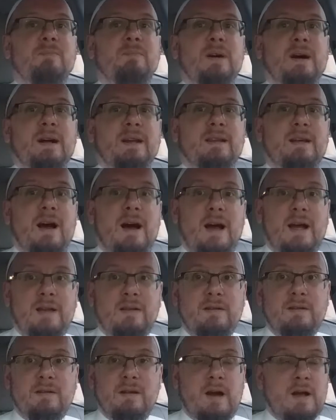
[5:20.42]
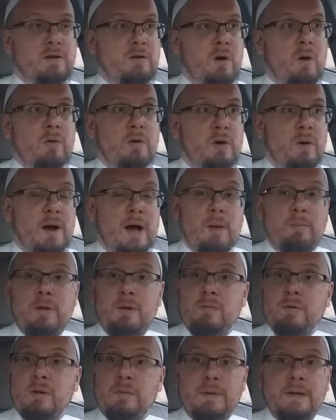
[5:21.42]
but I don't know how
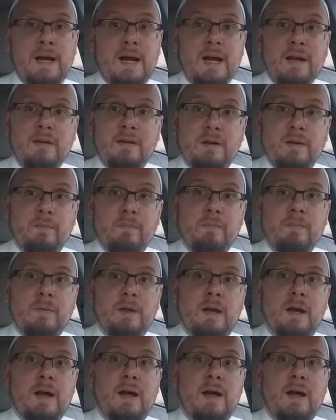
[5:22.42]
people are reacting,